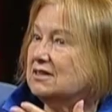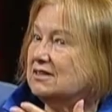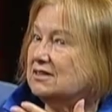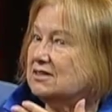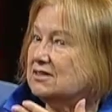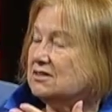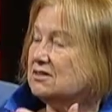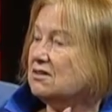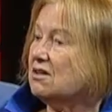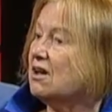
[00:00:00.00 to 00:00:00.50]

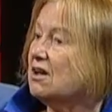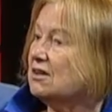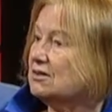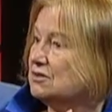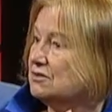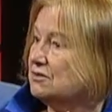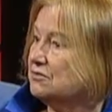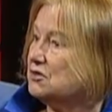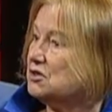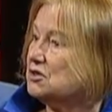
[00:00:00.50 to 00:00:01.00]
is not
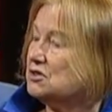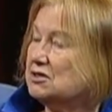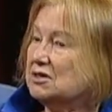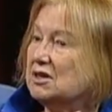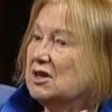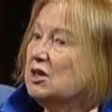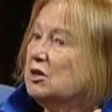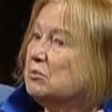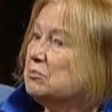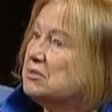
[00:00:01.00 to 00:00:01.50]
sufficient.
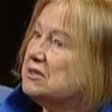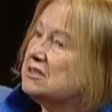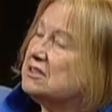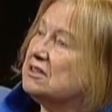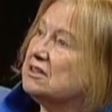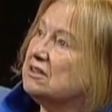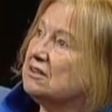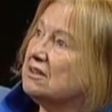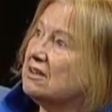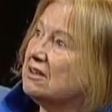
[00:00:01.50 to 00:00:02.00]

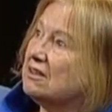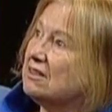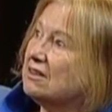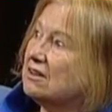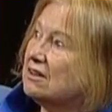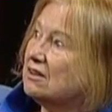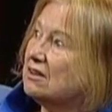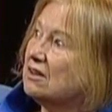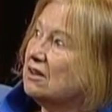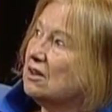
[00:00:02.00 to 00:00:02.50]
Particularly, I
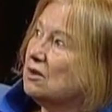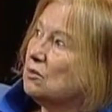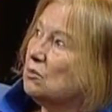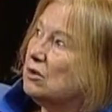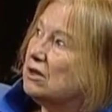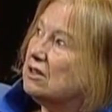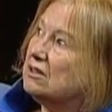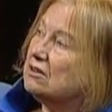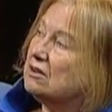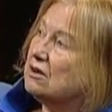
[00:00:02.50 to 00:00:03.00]
think
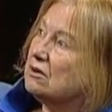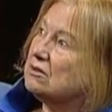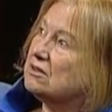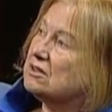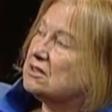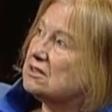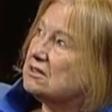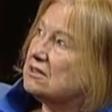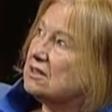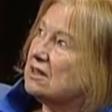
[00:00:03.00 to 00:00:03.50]
we
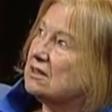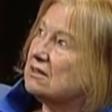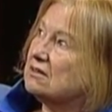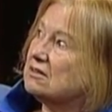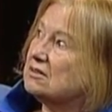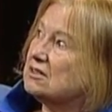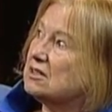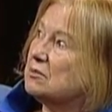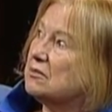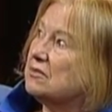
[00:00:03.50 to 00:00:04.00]
noticed that
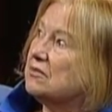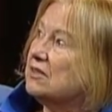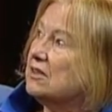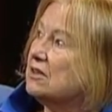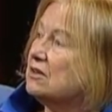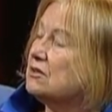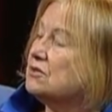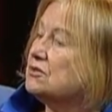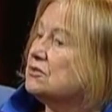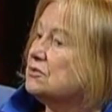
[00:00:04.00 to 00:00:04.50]
some of
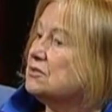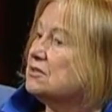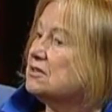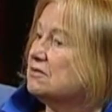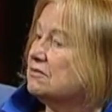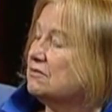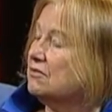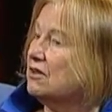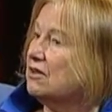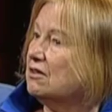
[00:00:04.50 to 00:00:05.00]
the issues
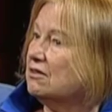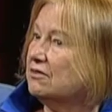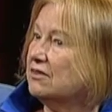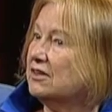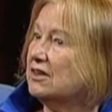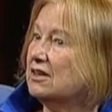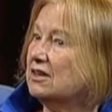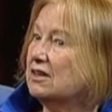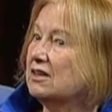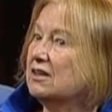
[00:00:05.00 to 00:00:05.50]

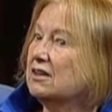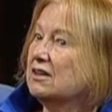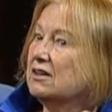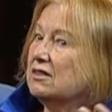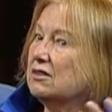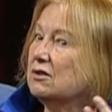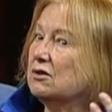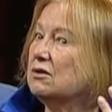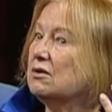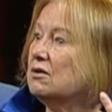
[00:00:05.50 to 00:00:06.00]
involving
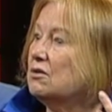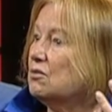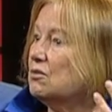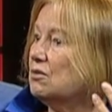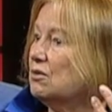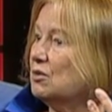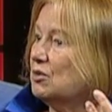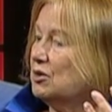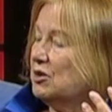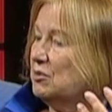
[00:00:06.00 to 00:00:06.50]
the
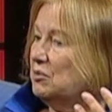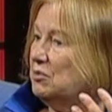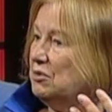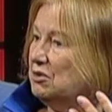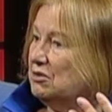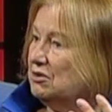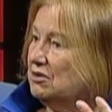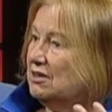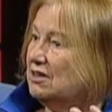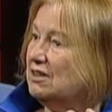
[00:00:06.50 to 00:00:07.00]
local
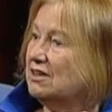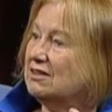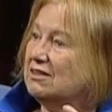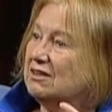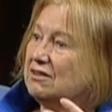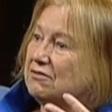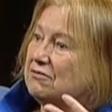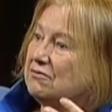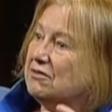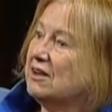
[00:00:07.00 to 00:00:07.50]
community and
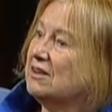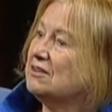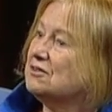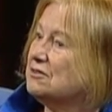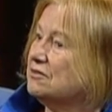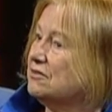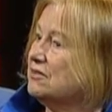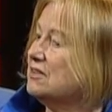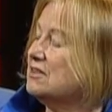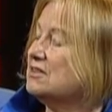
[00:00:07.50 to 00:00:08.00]
the effect
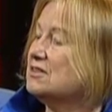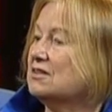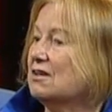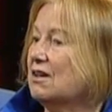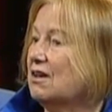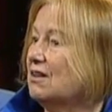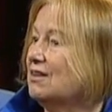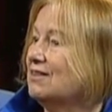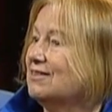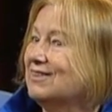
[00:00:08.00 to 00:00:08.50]
of this
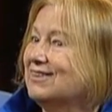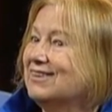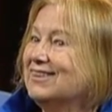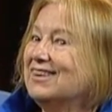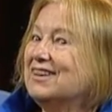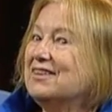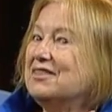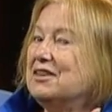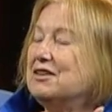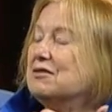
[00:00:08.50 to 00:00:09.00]
on
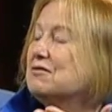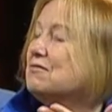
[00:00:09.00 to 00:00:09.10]
the